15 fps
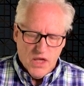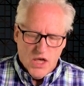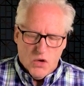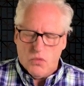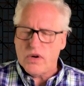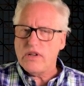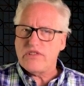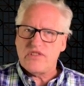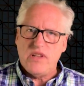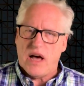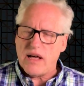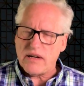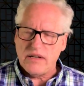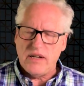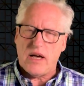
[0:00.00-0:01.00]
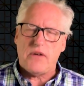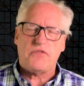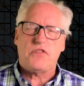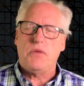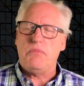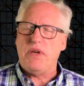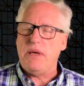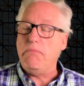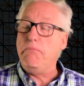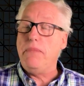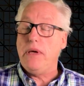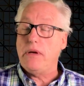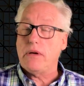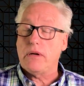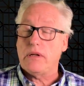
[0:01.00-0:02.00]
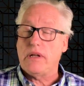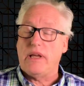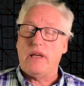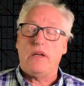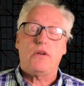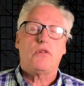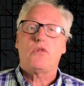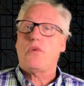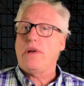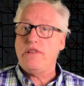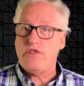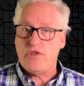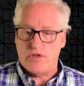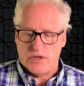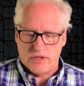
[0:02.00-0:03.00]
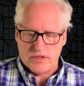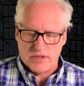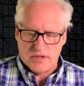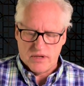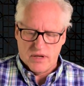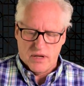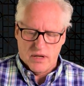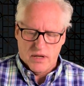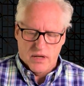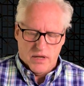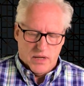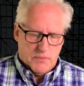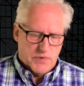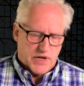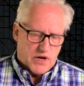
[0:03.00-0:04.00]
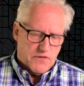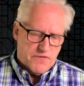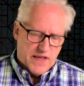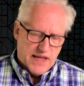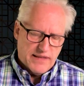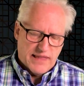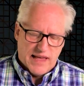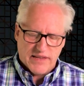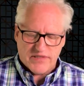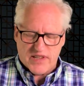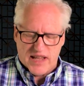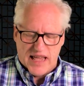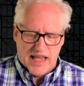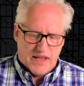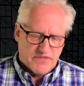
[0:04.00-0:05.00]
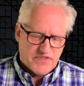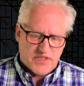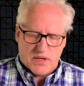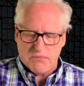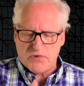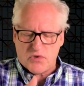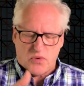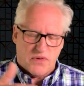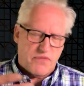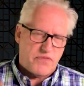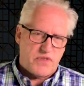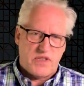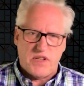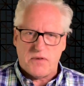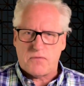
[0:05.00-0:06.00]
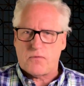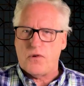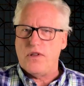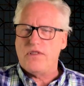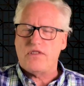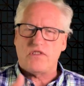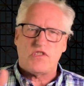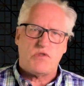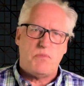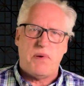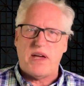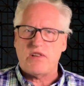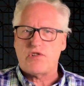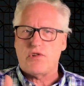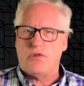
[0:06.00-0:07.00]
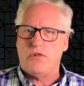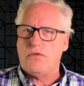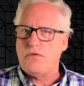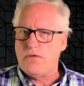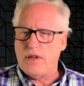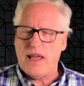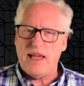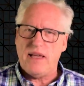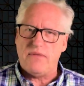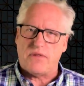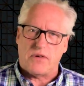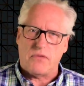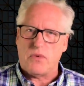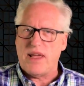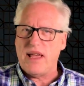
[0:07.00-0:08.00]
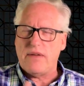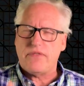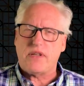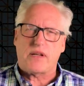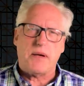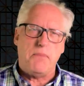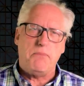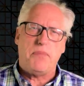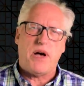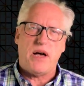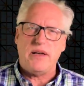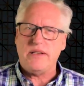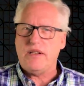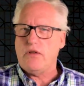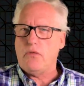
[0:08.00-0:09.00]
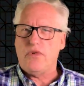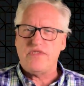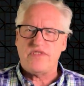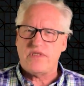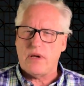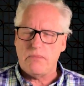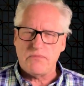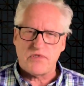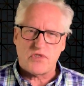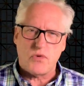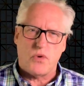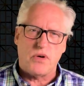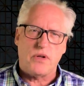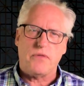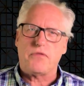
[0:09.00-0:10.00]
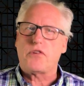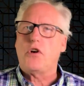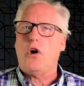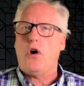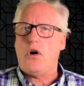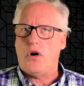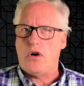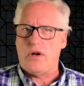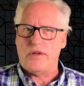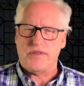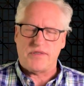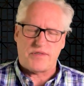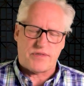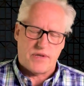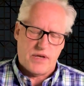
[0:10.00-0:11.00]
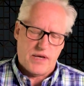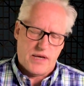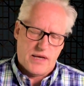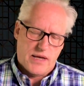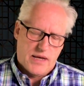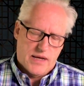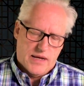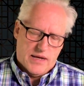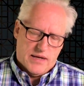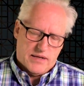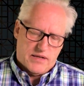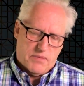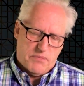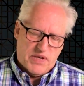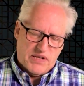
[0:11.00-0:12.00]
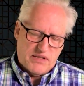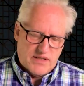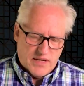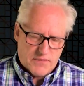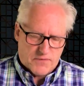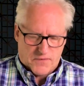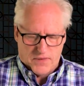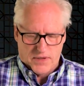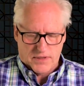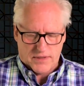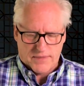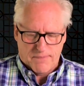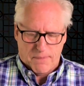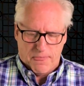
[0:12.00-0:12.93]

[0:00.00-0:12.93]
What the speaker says: where it's not enough to be merely Christian, but our faith has to have some sort of different, special flavor. We have to combine it with some sort of cause to be different.